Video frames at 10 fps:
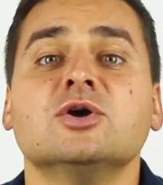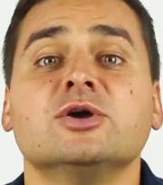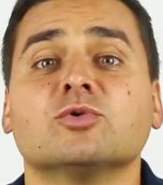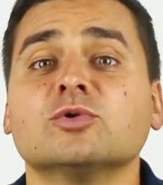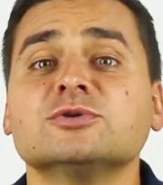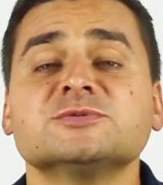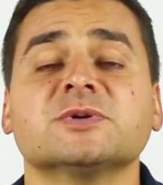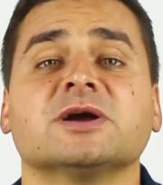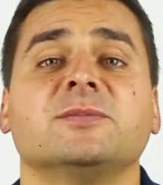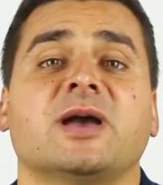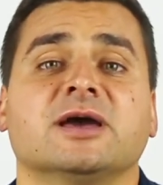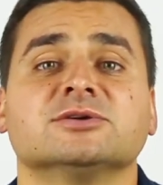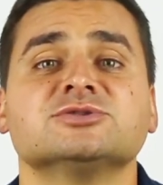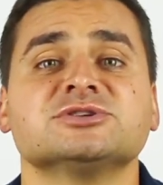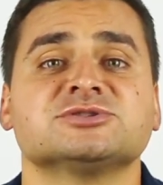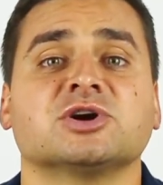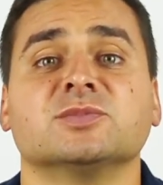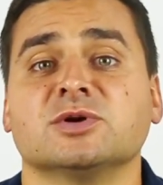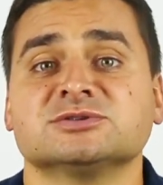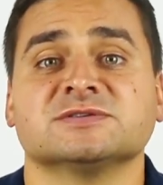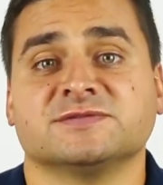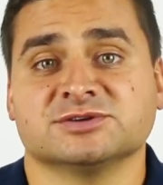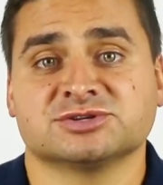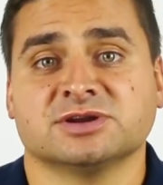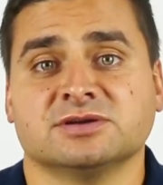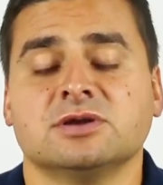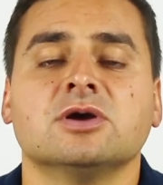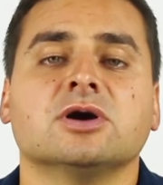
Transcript: In order to become Energy Star most efficient,